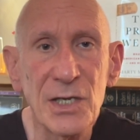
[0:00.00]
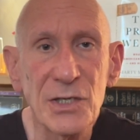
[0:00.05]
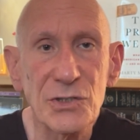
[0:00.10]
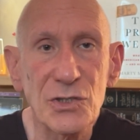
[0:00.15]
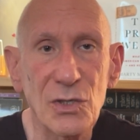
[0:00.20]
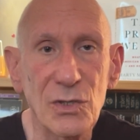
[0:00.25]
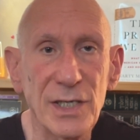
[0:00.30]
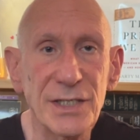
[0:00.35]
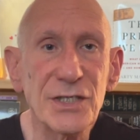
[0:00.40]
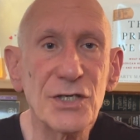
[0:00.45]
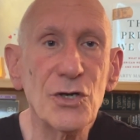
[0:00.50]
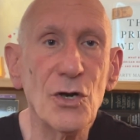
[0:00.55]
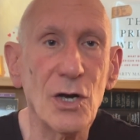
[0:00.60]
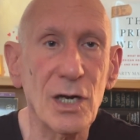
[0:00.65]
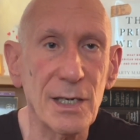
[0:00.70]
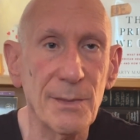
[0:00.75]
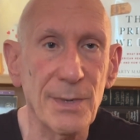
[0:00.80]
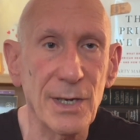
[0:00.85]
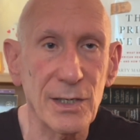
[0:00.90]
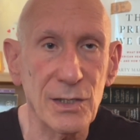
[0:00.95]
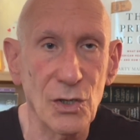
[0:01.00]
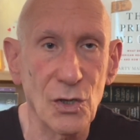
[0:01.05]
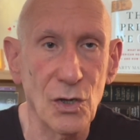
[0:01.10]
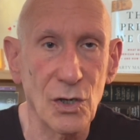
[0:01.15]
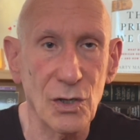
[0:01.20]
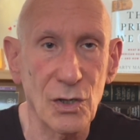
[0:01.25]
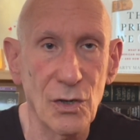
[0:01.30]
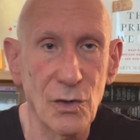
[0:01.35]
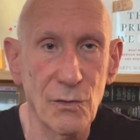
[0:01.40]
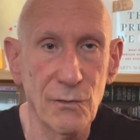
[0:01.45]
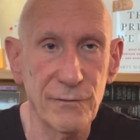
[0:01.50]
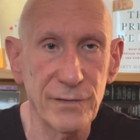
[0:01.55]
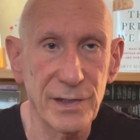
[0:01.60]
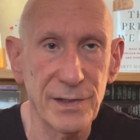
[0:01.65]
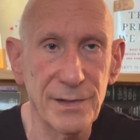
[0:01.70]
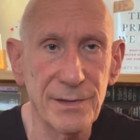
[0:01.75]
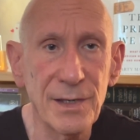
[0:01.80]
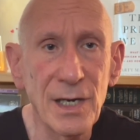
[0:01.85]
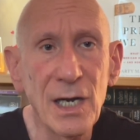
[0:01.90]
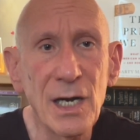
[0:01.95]
So let's talk about long COVID.
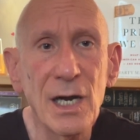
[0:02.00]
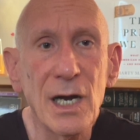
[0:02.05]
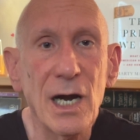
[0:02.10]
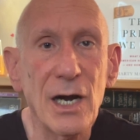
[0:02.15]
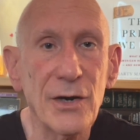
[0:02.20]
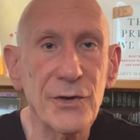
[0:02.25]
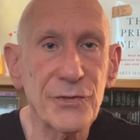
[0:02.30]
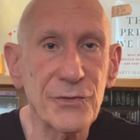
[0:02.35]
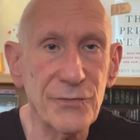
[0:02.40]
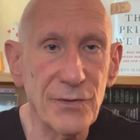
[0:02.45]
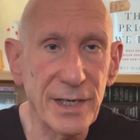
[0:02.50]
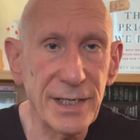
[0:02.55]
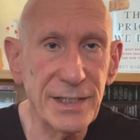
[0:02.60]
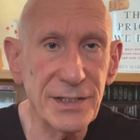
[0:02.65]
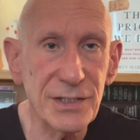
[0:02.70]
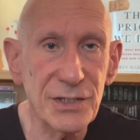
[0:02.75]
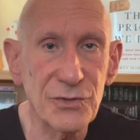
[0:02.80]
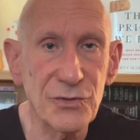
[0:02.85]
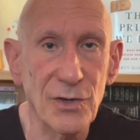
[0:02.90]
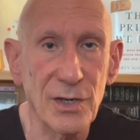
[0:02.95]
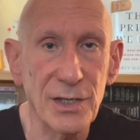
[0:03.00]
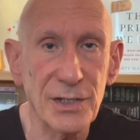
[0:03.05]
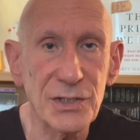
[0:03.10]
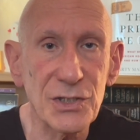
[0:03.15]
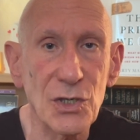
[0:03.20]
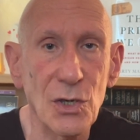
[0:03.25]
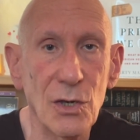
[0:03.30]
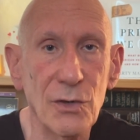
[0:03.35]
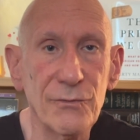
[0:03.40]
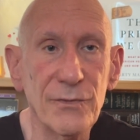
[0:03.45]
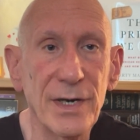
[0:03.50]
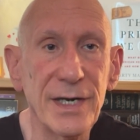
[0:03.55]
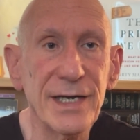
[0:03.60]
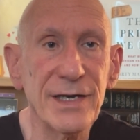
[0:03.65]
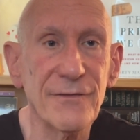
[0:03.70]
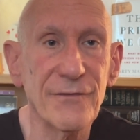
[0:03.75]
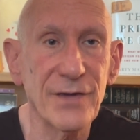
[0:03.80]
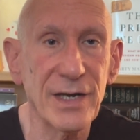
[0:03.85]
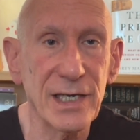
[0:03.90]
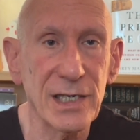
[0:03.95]
Arthritis drugs already
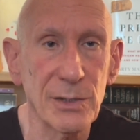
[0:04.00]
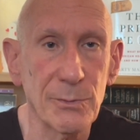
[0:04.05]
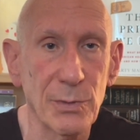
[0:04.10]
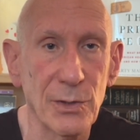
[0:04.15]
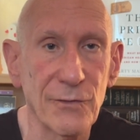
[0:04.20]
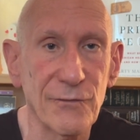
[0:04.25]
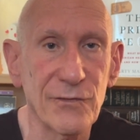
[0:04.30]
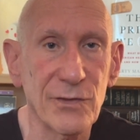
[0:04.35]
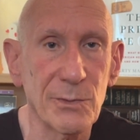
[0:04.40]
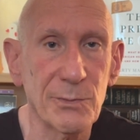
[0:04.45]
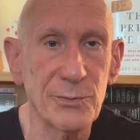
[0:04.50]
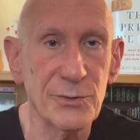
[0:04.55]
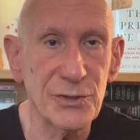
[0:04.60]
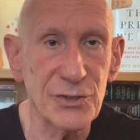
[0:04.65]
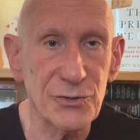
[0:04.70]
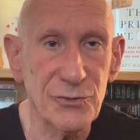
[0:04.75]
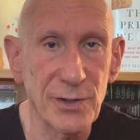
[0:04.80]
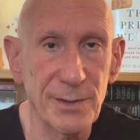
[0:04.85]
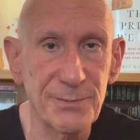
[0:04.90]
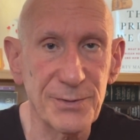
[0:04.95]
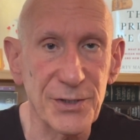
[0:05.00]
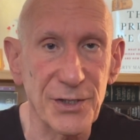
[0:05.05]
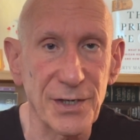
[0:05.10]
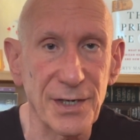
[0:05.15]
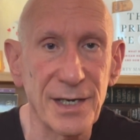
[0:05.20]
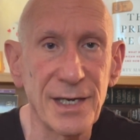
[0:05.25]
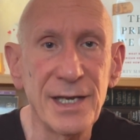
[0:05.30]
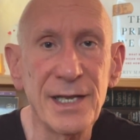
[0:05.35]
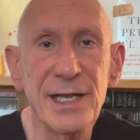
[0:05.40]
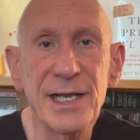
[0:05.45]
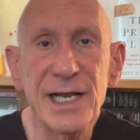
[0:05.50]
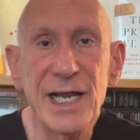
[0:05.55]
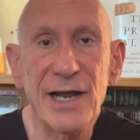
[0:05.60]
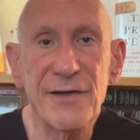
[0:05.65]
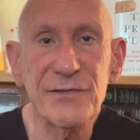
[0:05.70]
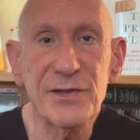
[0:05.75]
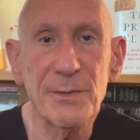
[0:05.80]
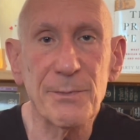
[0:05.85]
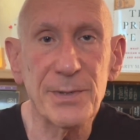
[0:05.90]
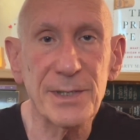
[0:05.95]
available for prescription have
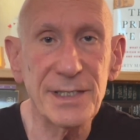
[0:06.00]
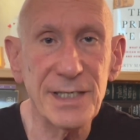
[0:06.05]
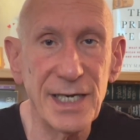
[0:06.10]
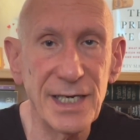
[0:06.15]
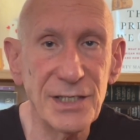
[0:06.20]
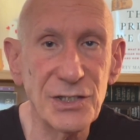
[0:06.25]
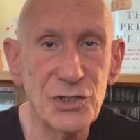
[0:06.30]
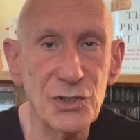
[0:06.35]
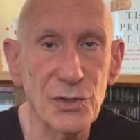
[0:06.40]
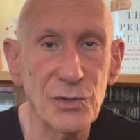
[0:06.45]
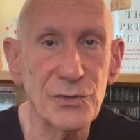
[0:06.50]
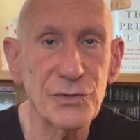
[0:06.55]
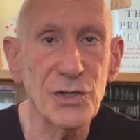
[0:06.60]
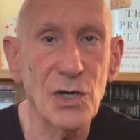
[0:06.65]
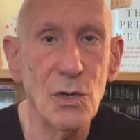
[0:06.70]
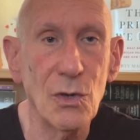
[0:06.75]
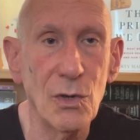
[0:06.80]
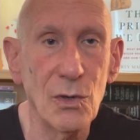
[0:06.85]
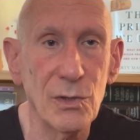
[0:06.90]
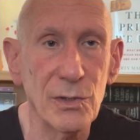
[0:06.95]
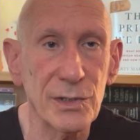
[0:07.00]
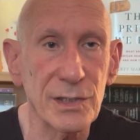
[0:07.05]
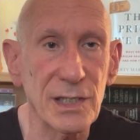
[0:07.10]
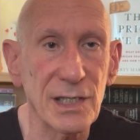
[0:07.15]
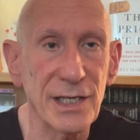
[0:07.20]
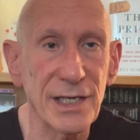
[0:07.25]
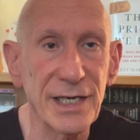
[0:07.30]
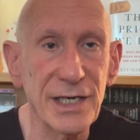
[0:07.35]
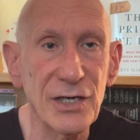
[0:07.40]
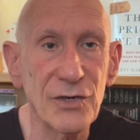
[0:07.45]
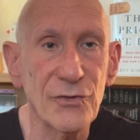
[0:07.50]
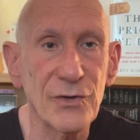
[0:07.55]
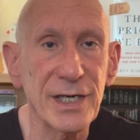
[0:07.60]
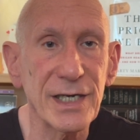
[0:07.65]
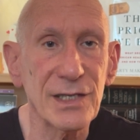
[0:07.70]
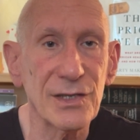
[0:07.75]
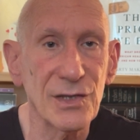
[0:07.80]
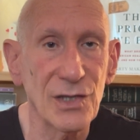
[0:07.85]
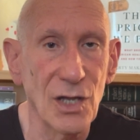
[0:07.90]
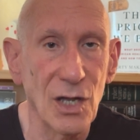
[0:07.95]
the potential to halt
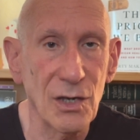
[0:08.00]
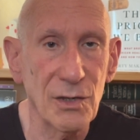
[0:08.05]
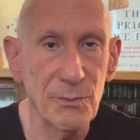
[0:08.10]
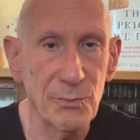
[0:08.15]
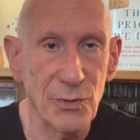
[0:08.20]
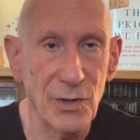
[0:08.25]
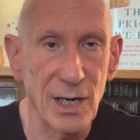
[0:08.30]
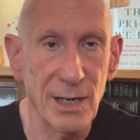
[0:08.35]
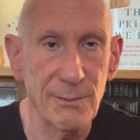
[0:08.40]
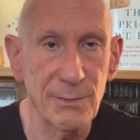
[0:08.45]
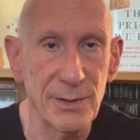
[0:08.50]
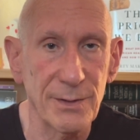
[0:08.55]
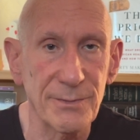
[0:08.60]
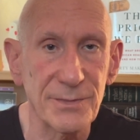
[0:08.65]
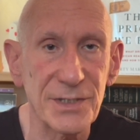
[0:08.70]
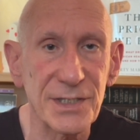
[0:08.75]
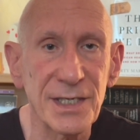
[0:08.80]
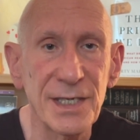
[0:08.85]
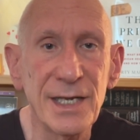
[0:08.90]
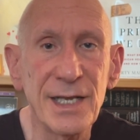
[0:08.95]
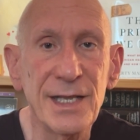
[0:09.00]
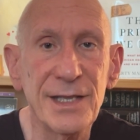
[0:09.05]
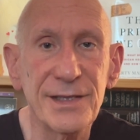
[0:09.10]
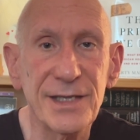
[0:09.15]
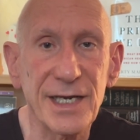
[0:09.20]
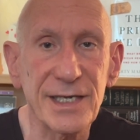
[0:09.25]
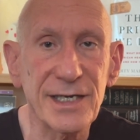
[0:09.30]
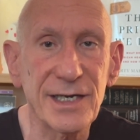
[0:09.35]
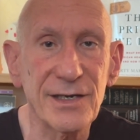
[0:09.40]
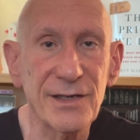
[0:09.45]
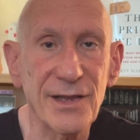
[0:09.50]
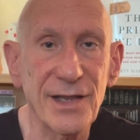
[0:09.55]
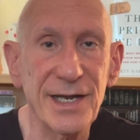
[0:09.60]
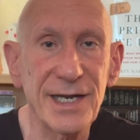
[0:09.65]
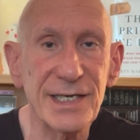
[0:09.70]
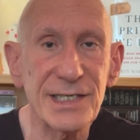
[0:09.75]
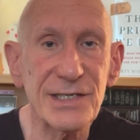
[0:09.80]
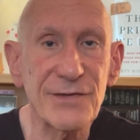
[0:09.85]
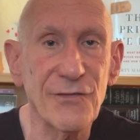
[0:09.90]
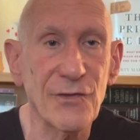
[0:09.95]
lingering lung problems that can
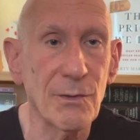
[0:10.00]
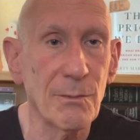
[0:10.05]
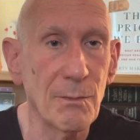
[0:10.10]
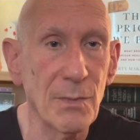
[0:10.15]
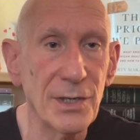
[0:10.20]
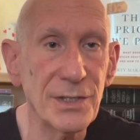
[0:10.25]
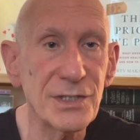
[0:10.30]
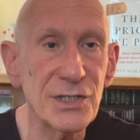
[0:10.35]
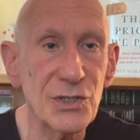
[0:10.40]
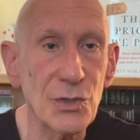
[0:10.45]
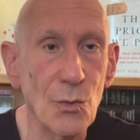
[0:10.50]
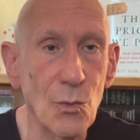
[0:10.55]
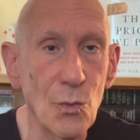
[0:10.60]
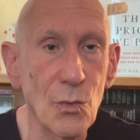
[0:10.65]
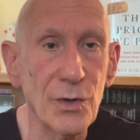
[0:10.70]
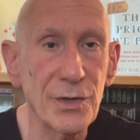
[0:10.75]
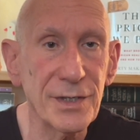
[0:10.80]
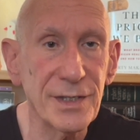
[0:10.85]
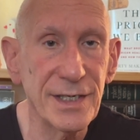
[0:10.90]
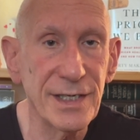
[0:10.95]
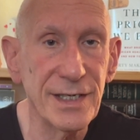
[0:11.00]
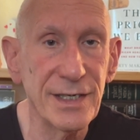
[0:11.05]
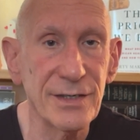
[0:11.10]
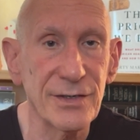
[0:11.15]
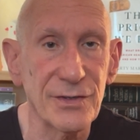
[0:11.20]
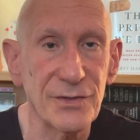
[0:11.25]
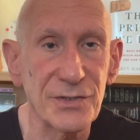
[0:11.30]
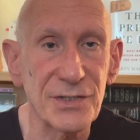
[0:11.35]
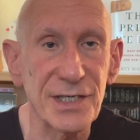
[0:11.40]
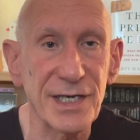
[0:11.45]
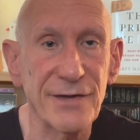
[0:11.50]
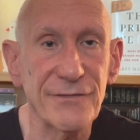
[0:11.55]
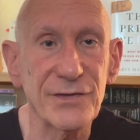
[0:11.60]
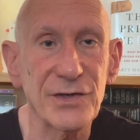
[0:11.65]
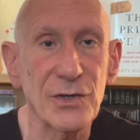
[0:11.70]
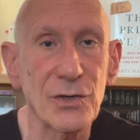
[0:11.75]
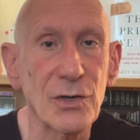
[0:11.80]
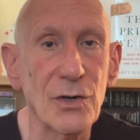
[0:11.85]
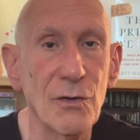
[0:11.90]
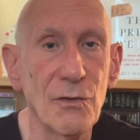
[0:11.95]
last for months or years after
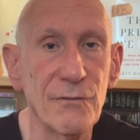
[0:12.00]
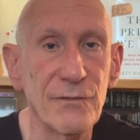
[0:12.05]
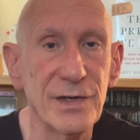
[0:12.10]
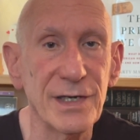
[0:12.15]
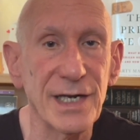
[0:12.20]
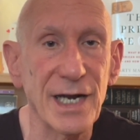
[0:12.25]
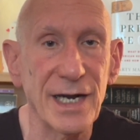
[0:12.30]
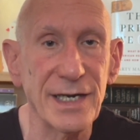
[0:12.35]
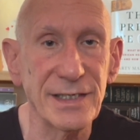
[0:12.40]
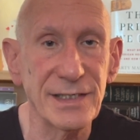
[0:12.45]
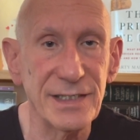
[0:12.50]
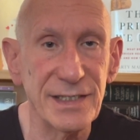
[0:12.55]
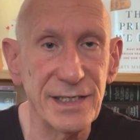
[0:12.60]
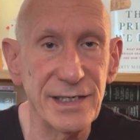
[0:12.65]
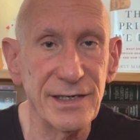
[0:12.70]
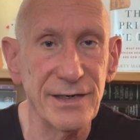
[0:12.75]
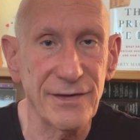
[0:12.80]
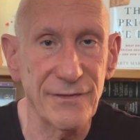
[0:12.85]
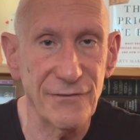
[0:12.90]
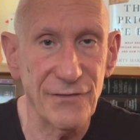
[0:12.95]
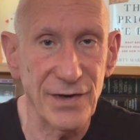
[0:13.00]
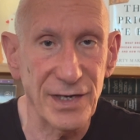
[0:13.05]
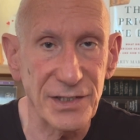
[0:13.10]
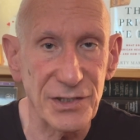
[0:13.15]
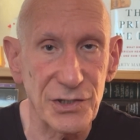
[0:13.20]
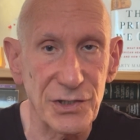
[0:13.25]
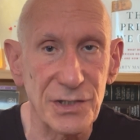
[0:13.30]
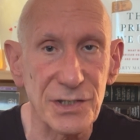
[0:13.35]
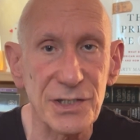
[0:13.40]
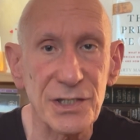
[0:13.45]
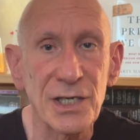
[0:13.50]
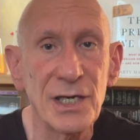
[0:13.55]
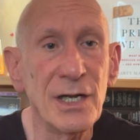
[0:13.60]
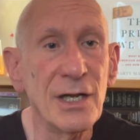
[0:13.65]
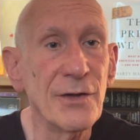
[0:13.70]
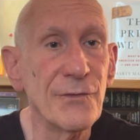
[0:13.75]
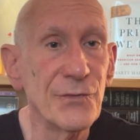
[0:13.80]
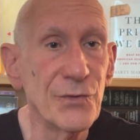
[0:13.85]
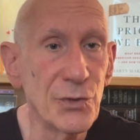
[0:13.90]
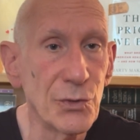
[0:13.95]
COVID-19 infections.
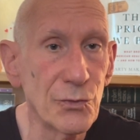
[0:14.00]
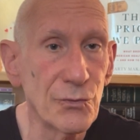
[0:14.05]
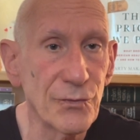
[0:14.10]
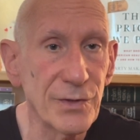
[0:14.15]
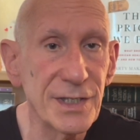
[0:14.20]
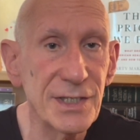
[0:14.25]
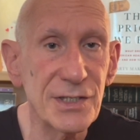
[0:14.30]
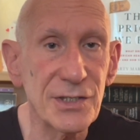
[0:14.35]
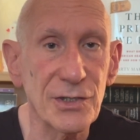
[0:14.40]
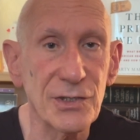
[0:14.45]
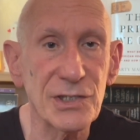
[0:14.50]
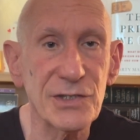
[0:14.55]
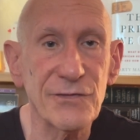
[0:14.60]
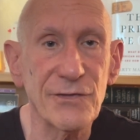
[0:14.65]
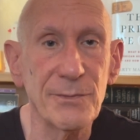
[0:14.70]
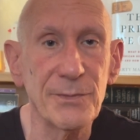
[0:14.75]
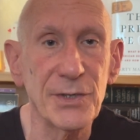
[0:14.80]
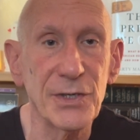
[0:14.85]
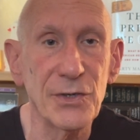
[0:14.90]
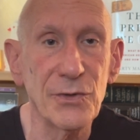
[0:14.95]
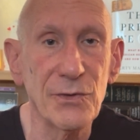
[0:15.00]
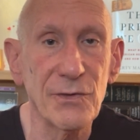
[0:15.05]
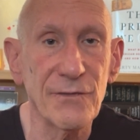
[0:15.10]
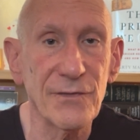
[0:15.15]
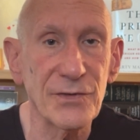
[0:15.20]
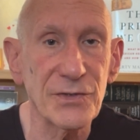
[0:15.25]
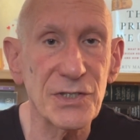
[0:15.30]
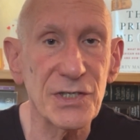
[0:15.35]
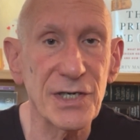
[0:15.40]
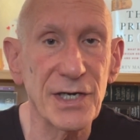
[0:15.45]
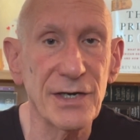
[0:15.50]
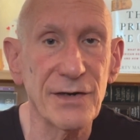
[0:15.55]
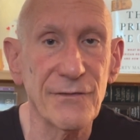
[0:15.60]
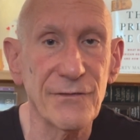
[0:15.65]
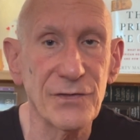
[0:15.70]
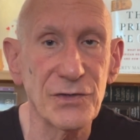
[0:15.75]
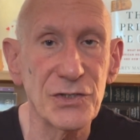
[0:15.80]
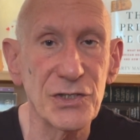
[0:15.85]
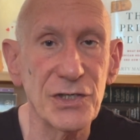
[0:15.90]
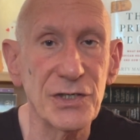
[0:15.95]
New research from the University of
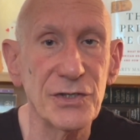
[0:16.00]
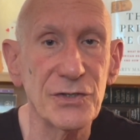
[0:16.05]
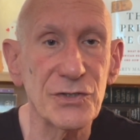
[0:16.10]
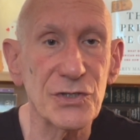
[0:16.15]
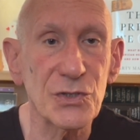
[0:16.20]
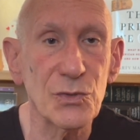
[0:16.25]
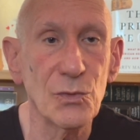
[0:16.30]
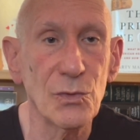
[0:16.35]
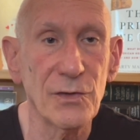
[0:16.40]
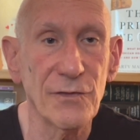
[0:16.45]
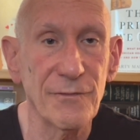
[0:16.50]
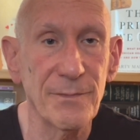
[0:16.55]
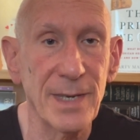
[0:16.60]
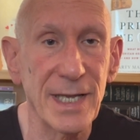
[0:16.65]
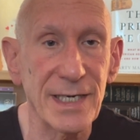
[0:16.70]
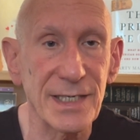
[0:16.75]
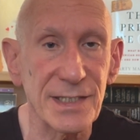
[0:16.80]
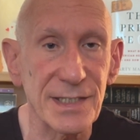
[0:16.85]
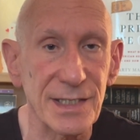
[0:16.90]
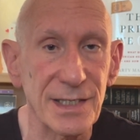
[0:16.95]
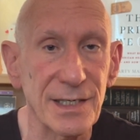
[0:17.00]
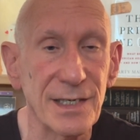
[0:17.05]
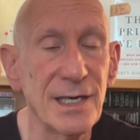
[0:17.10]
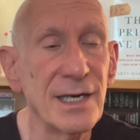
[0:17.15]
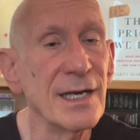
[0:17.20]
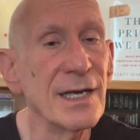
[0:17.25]
Virginia School of Medicine